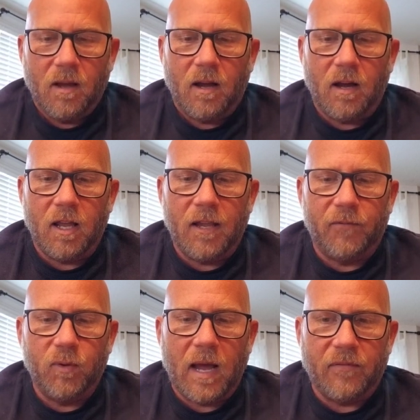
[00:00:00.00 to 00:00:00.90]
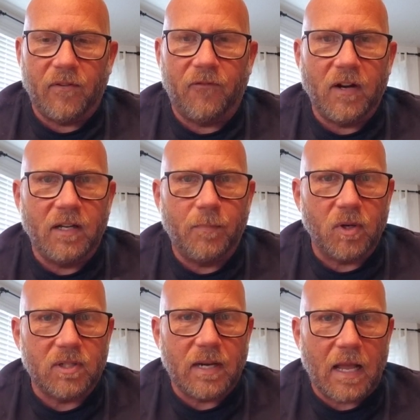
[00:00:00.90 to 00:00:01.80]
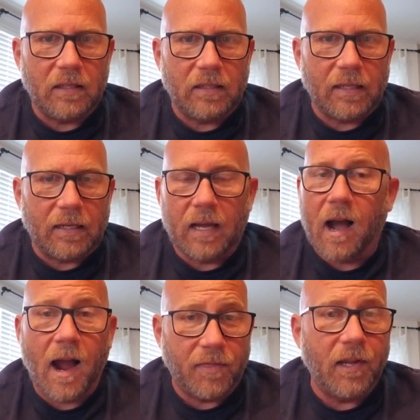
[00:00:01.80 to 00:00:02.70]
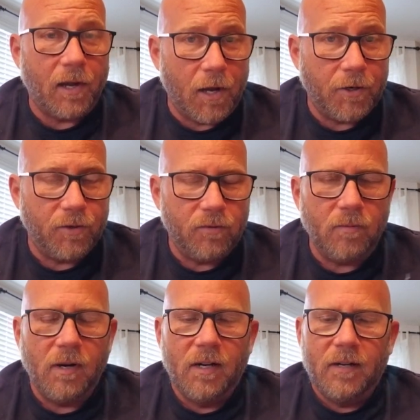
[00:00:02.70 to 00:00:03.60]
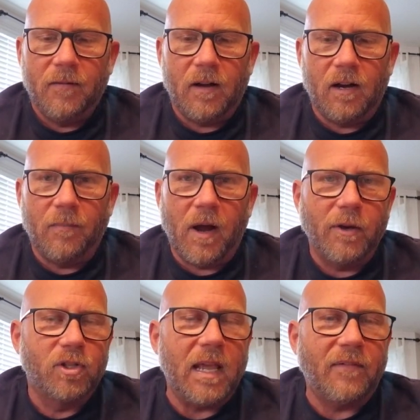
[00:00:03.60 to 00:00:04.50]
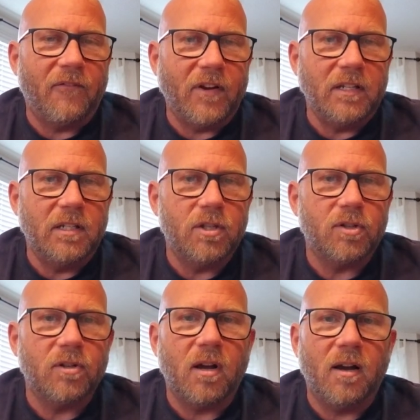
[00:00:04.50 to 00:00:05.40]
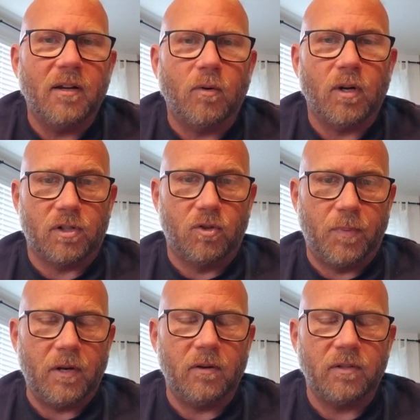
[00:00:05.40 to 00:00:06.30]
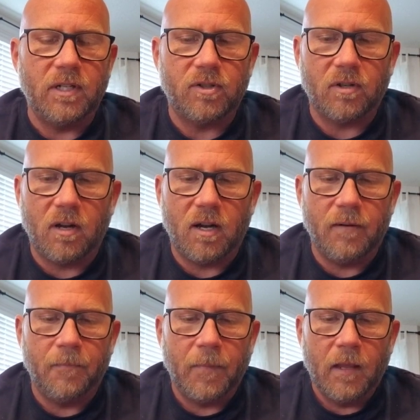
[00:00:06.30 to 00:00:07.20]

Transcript: If you have a funny personality like I think I do, I usually have a funny t-shirt on or a superhero t-shirt on.